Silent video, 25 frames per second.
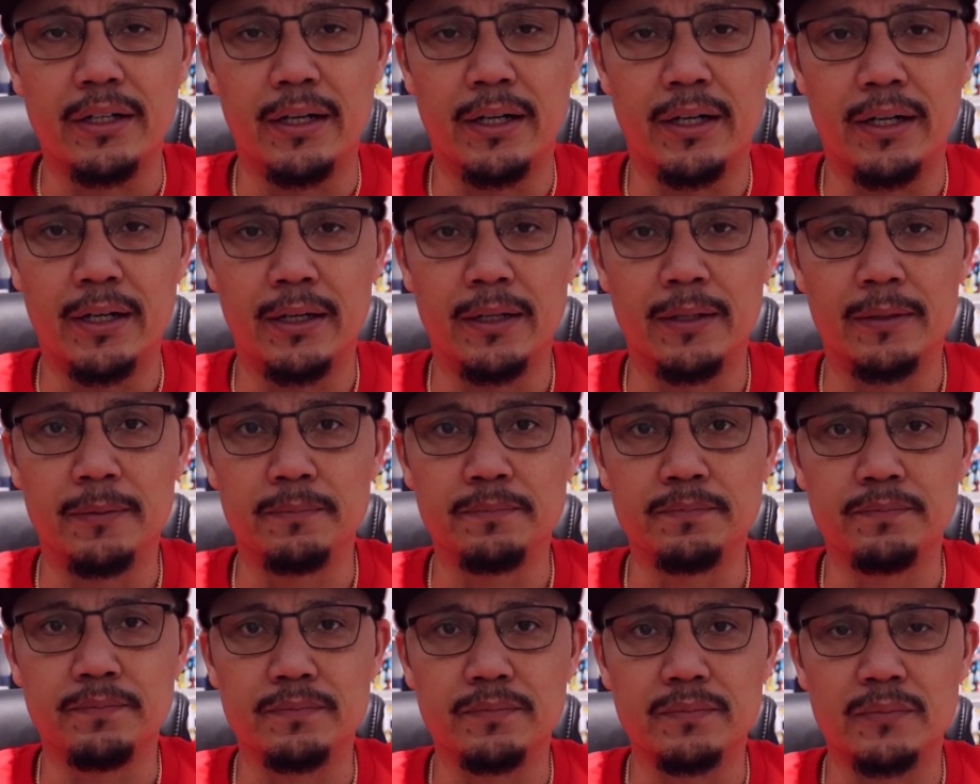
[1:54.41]

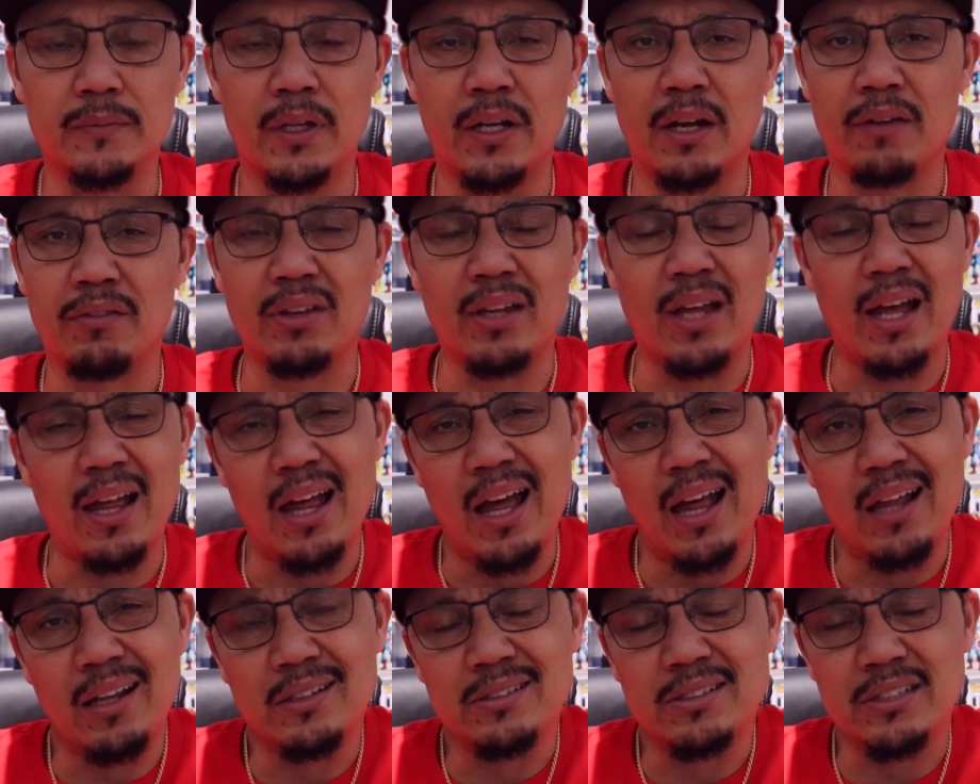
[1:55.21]
And
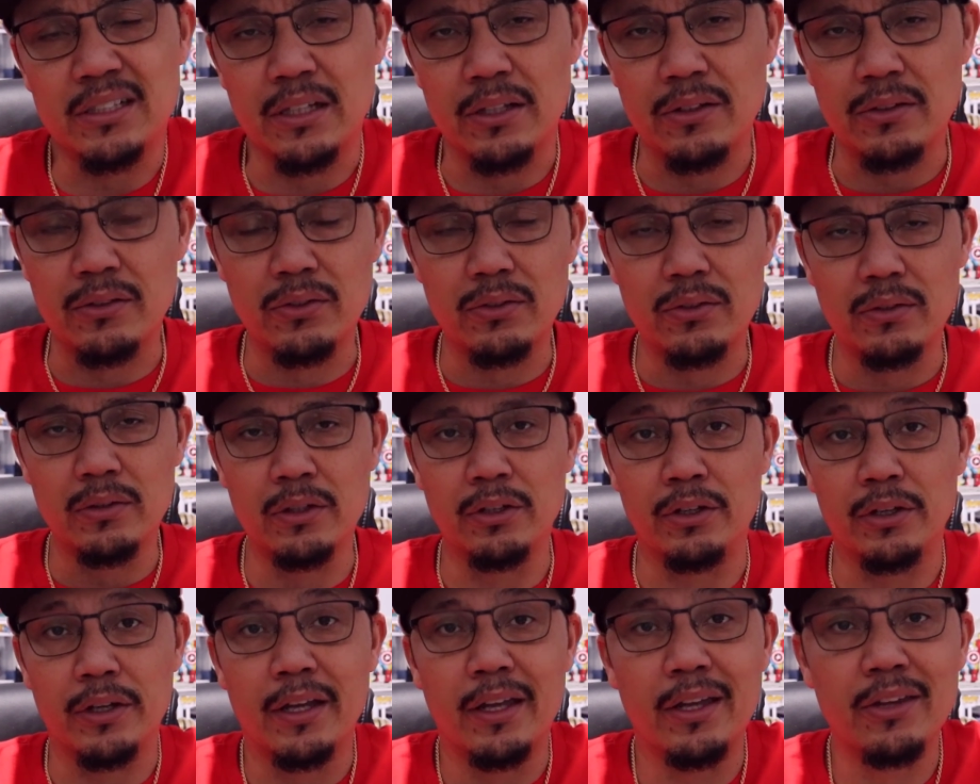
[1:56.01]
I just think
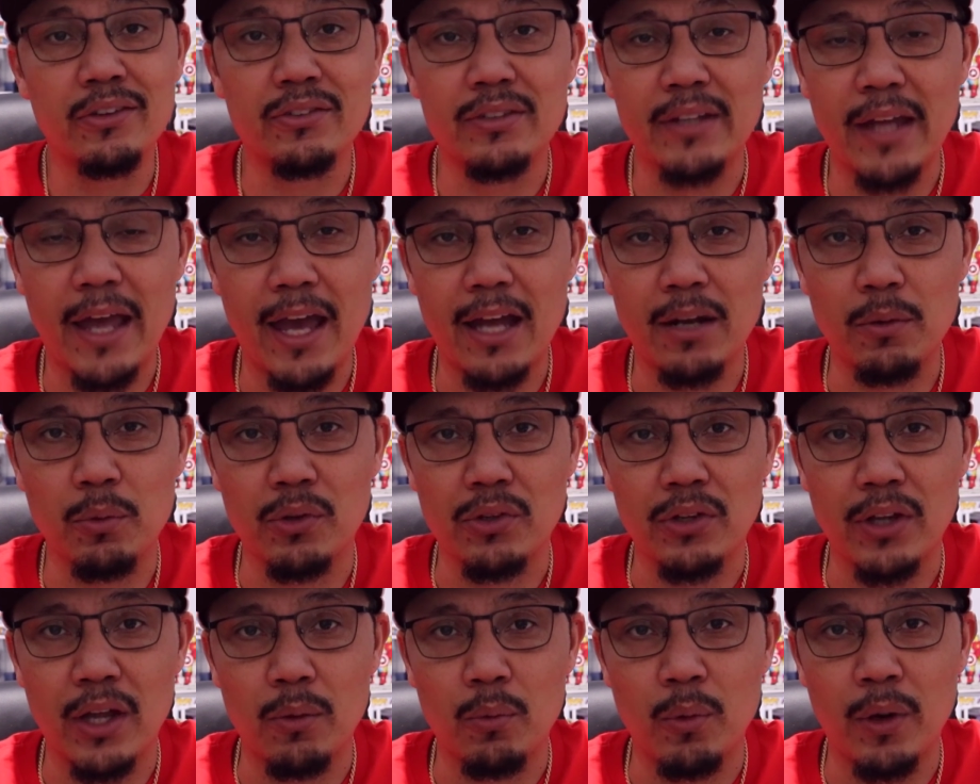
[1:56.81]
look, his dad
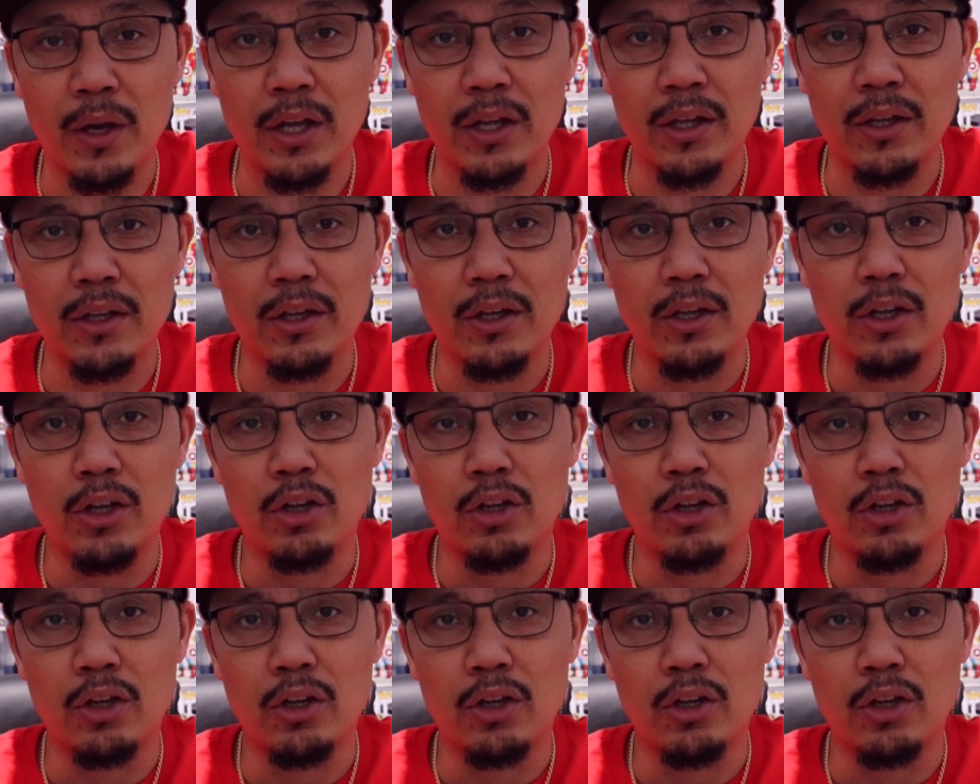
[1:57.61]
was that way.